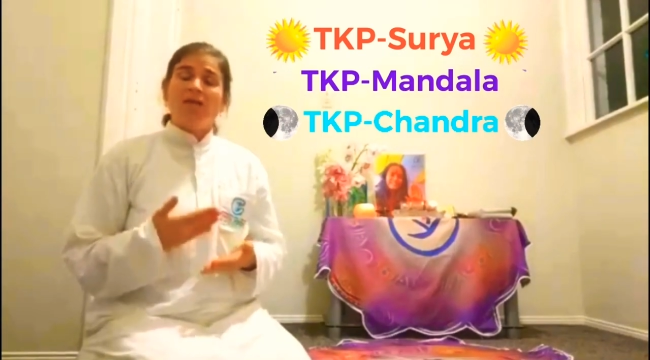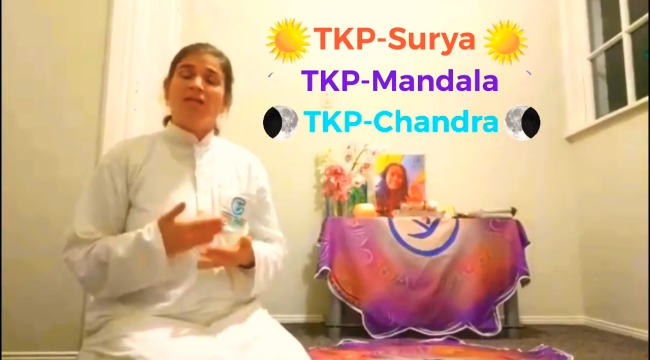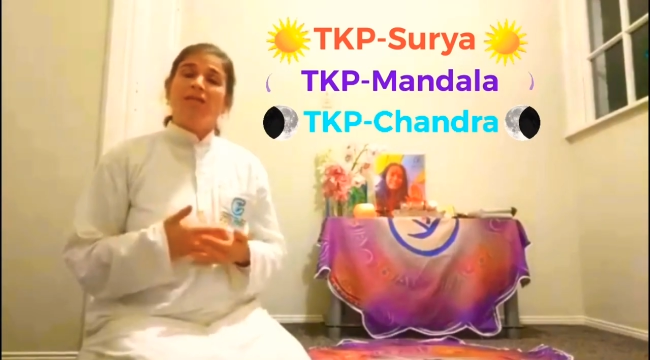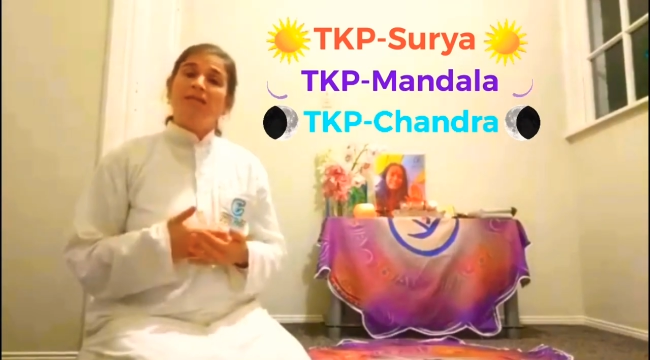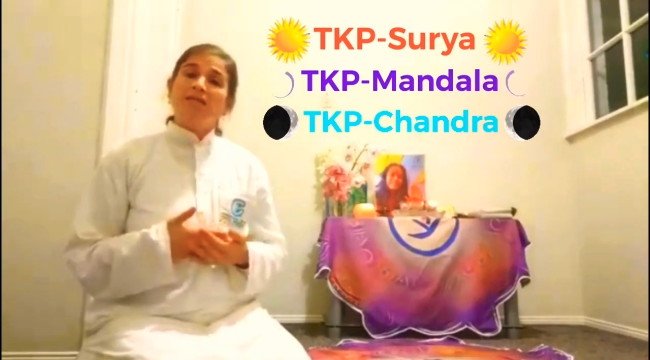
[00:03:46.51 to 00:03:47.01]

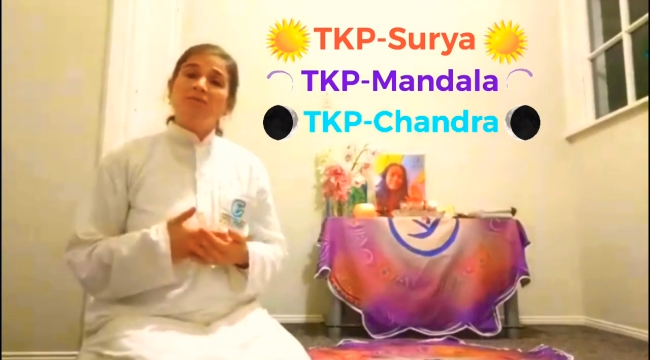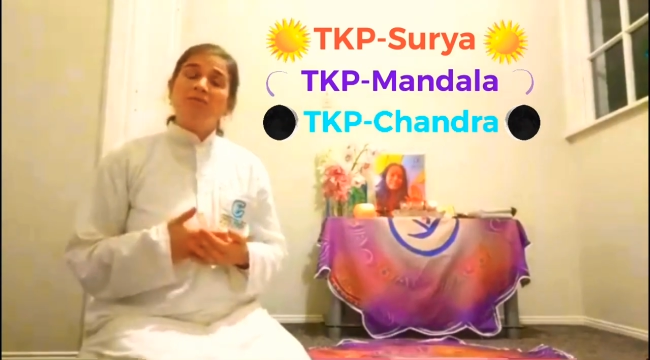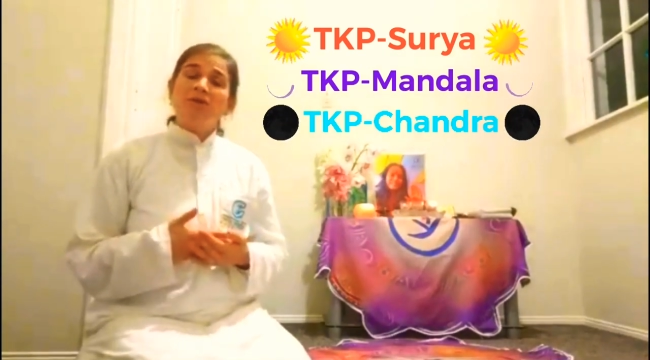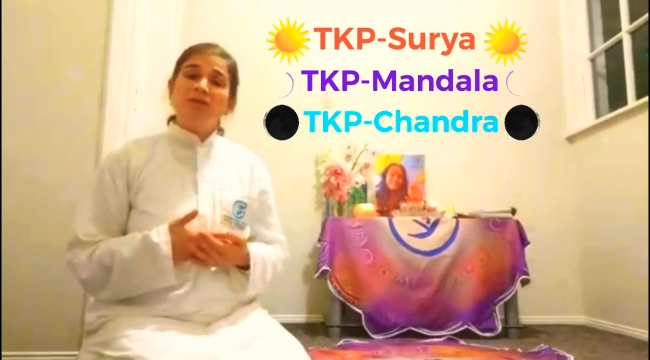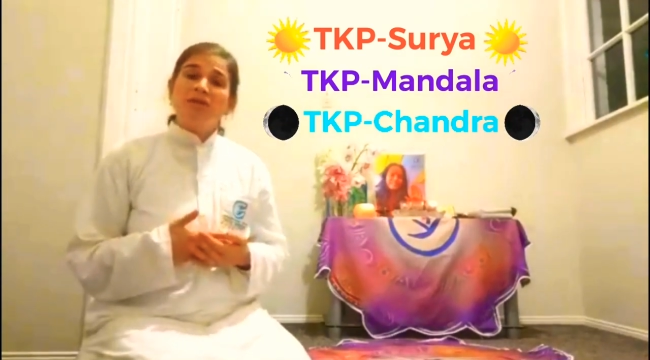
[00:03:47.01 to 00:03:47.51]
This
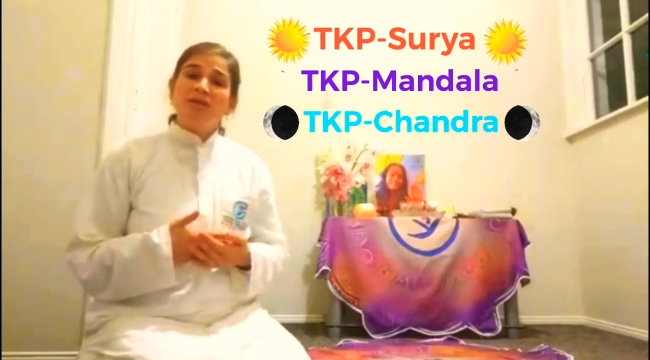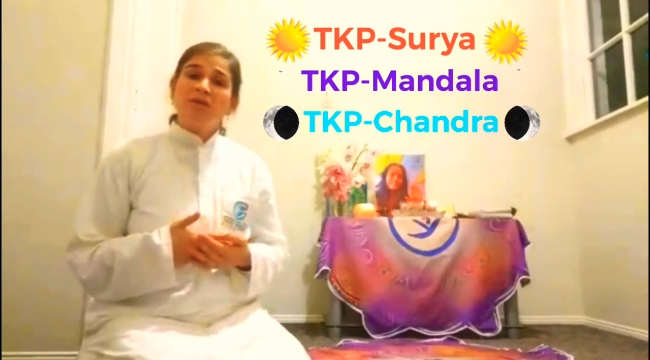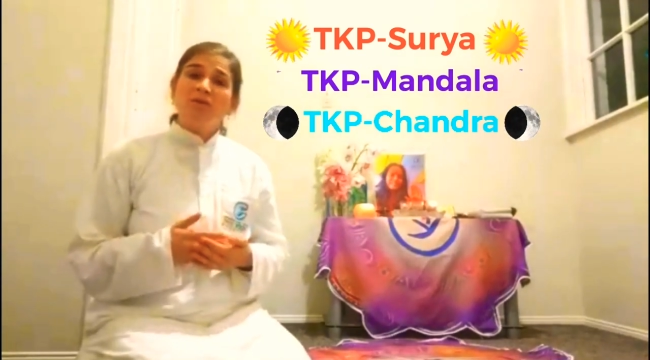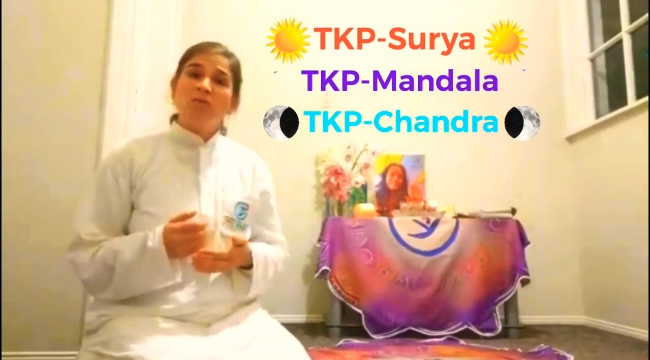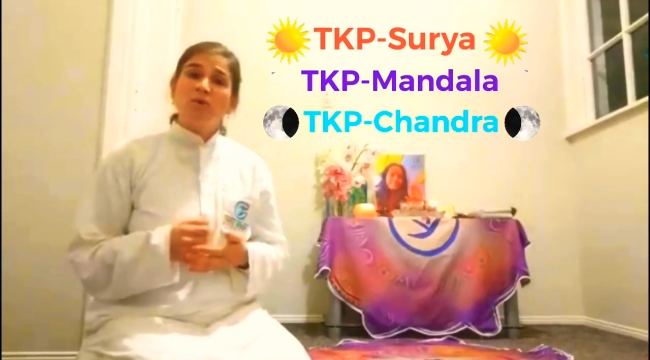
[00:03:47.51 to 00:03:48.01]

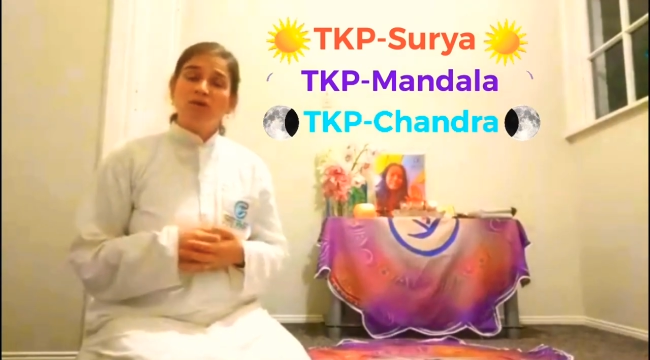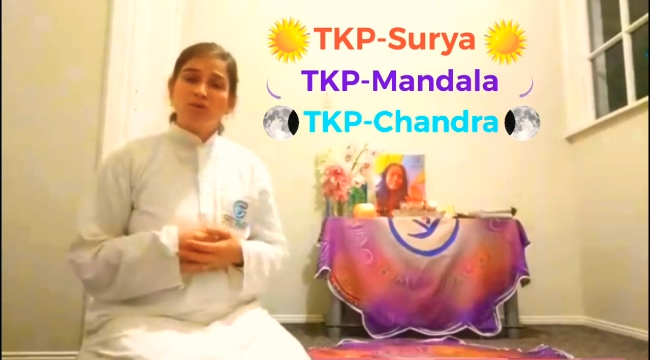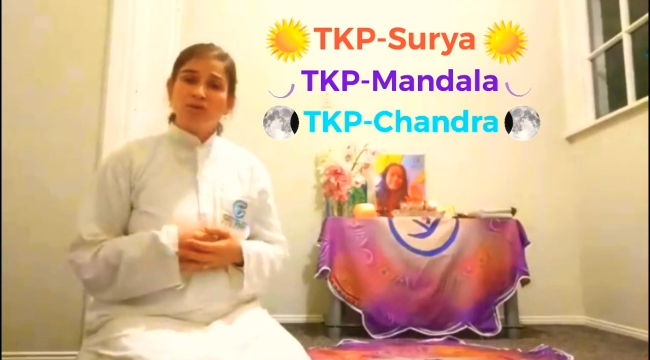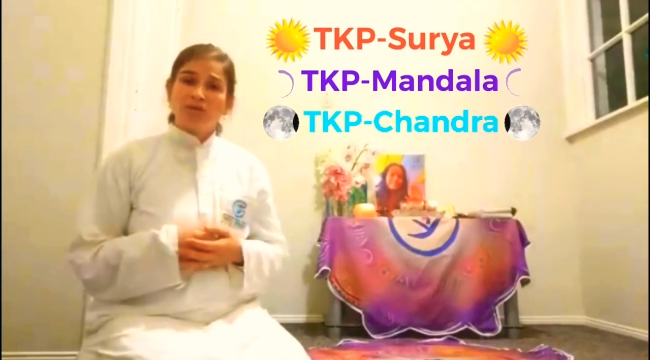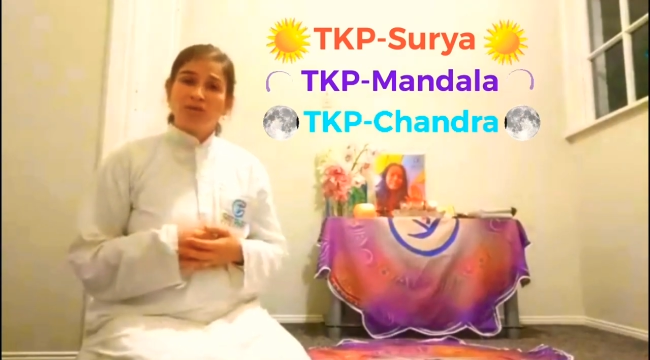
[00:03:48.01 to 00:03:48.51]
breathing, we
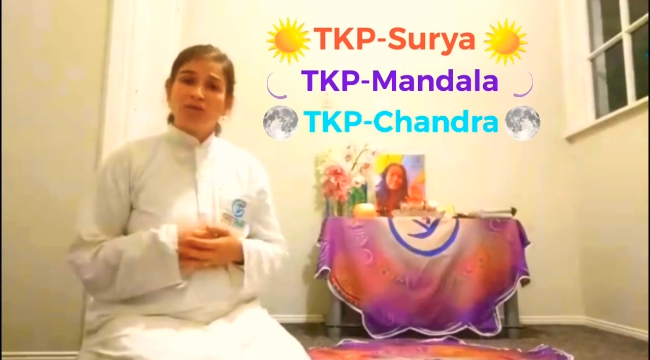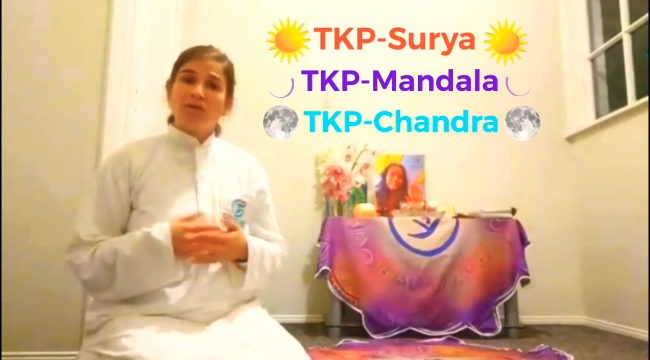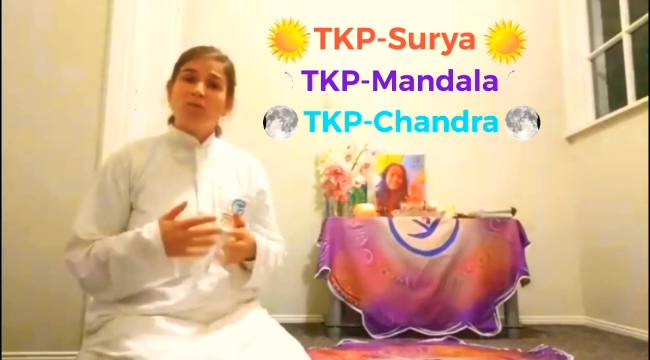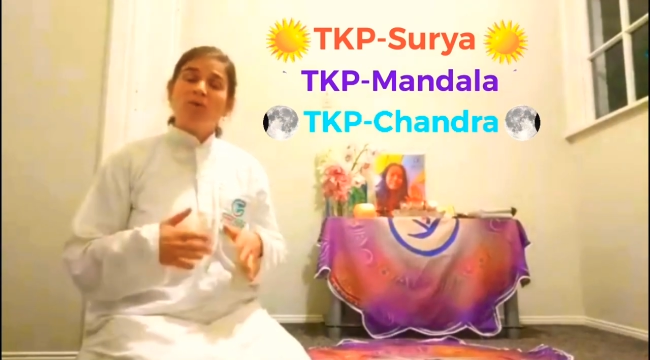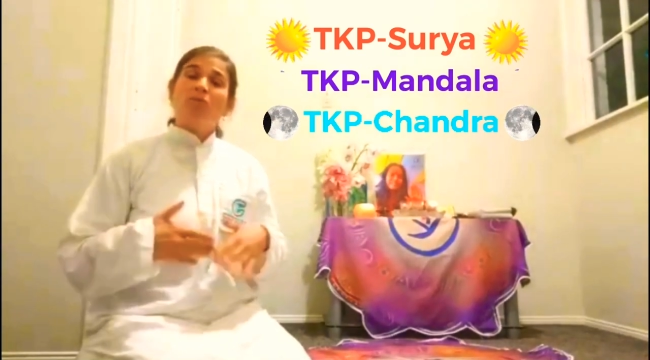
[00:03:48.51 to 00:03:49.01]
use it
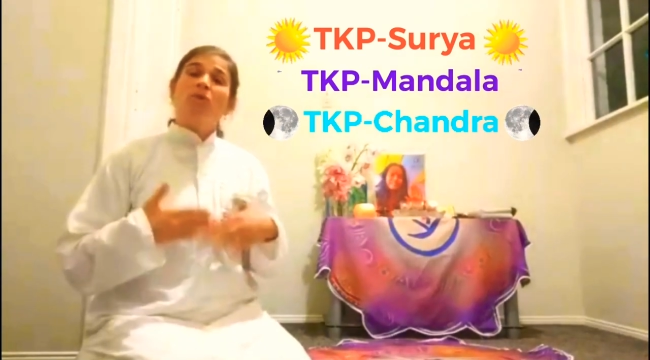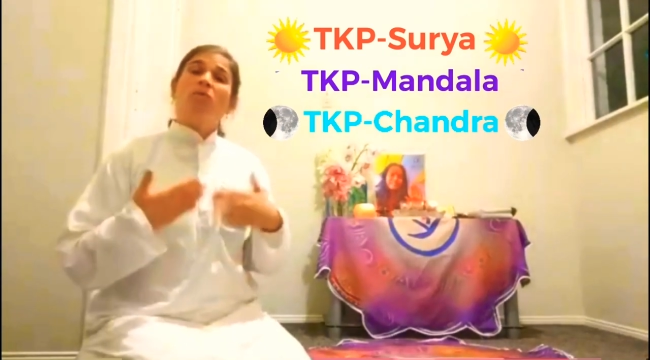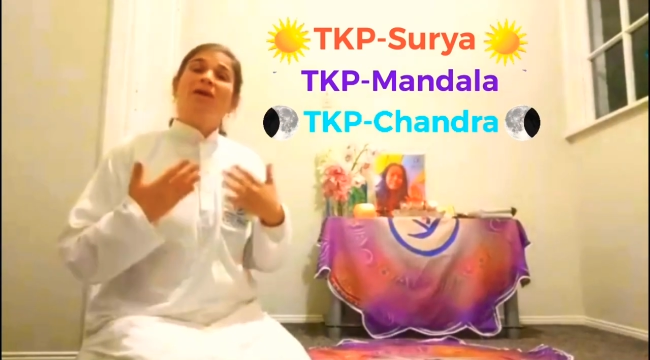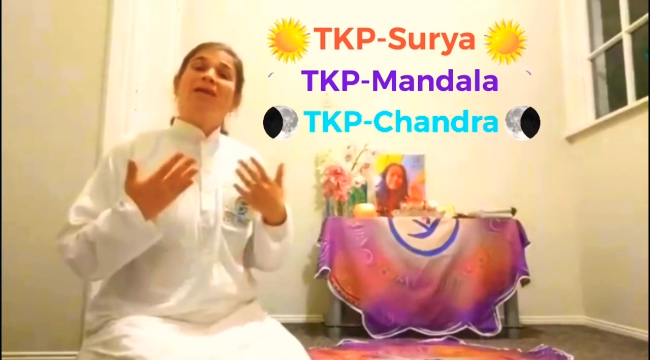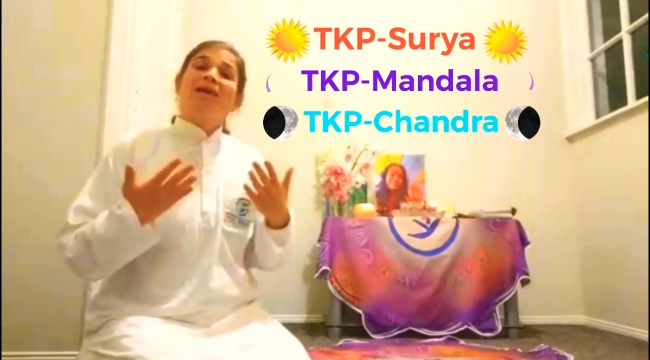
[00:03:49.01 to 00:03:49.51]
when we
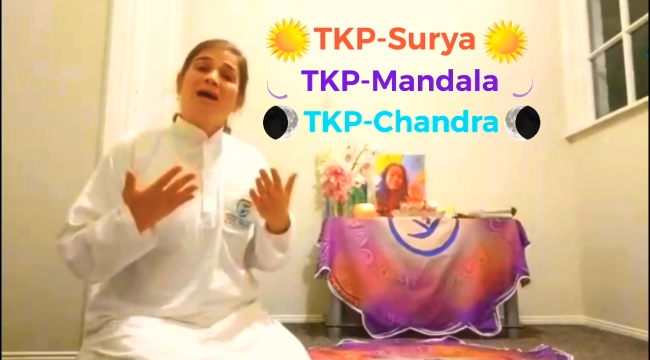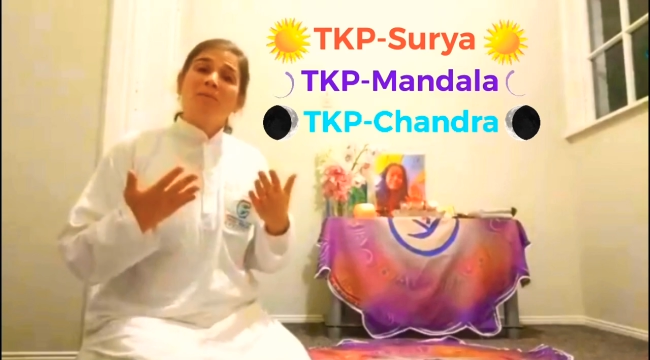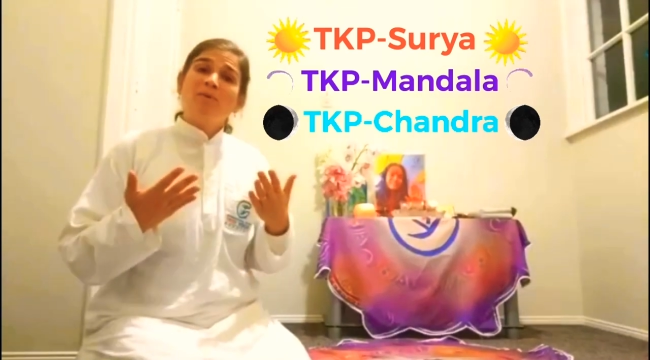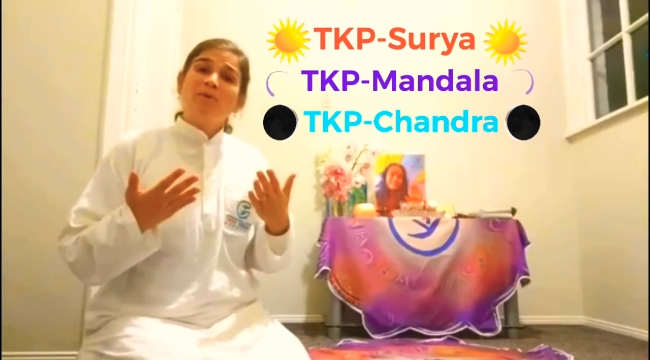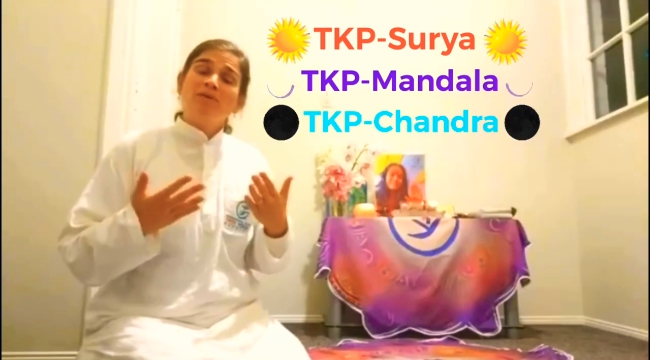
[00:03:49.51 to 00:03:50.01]
wake
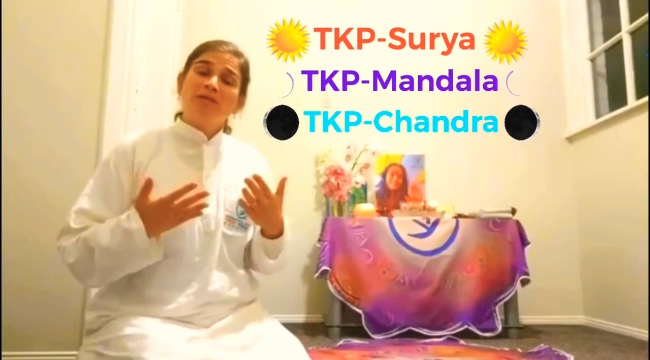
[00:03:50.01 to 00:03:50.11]
up